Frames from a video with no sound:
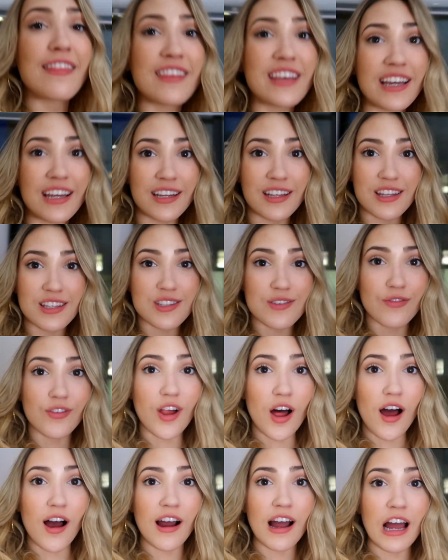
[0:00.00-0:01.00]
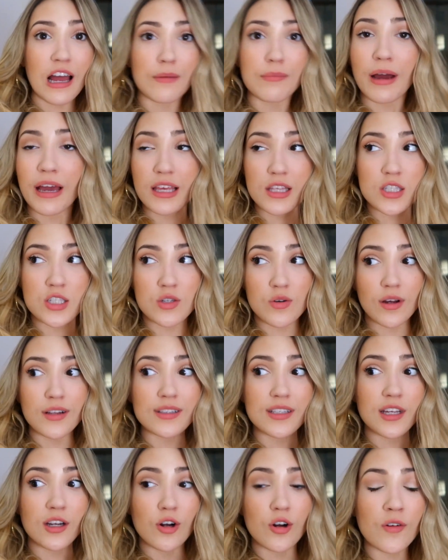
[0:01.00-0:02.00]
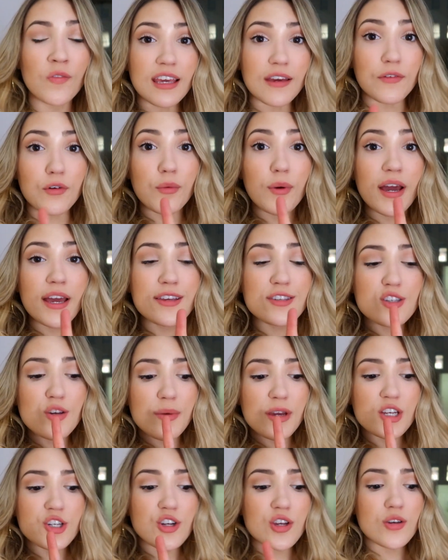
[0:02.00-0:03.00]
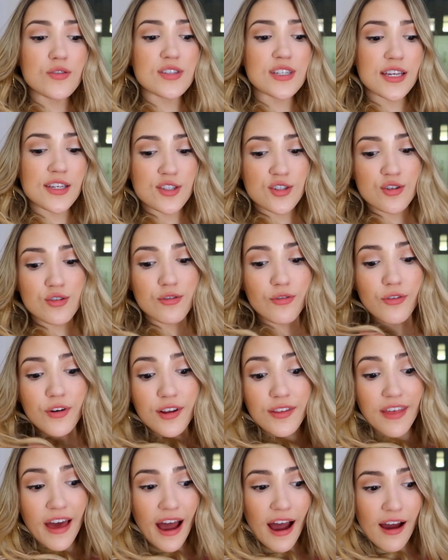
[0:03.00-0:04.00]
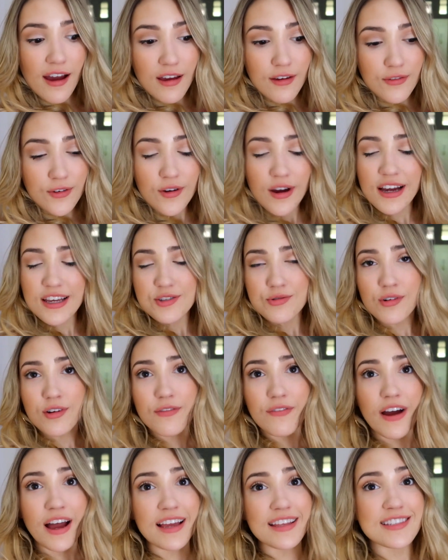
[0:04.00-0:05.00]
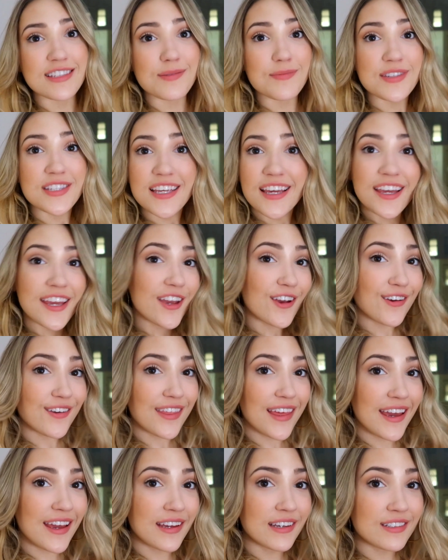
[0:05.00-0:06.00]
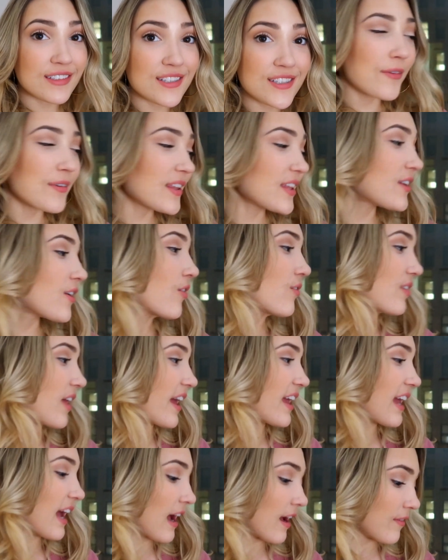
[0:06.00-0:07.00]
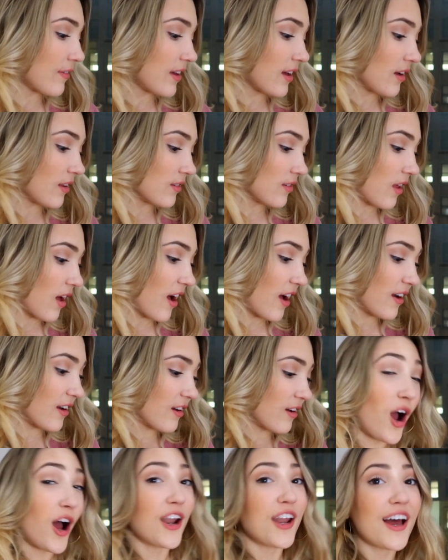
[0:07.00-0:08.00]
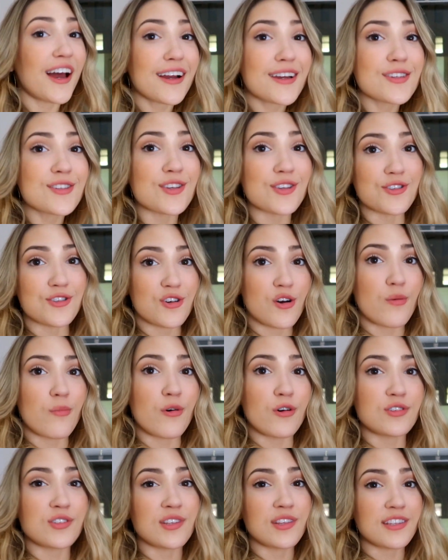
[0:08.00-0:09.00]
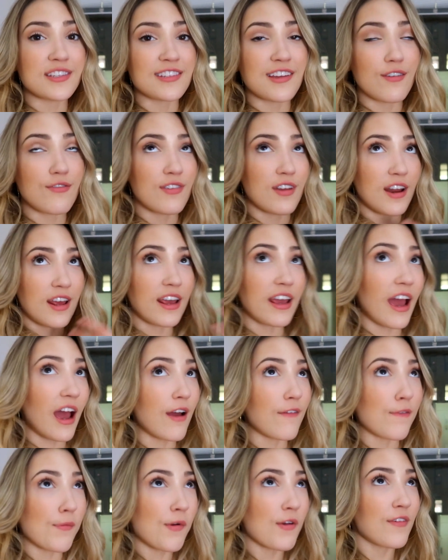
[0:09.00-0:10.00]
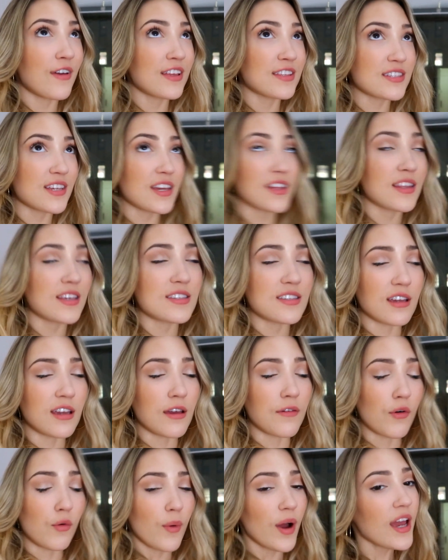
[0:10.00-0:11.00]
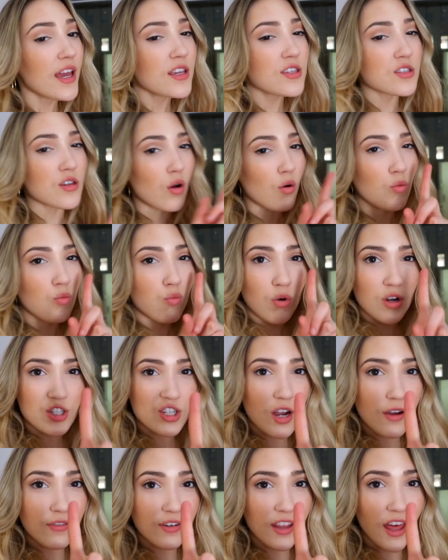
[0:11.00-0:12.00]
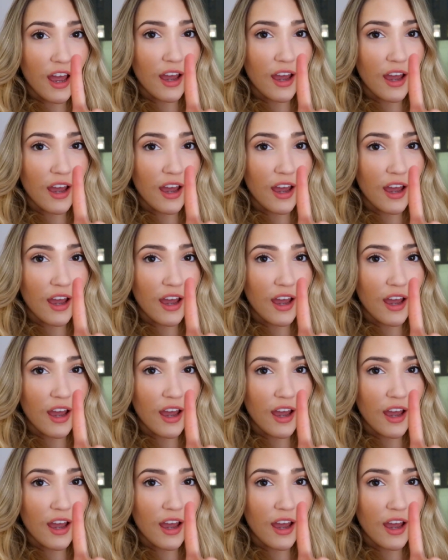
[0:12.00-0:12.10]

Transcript: at the end of this vlog I might do a little giveaway so make sure you stay tuned for that if you guys want to find some skincare things. I really don't like having a lot products and so most of the stuff that I get from events like these I give away so watch out for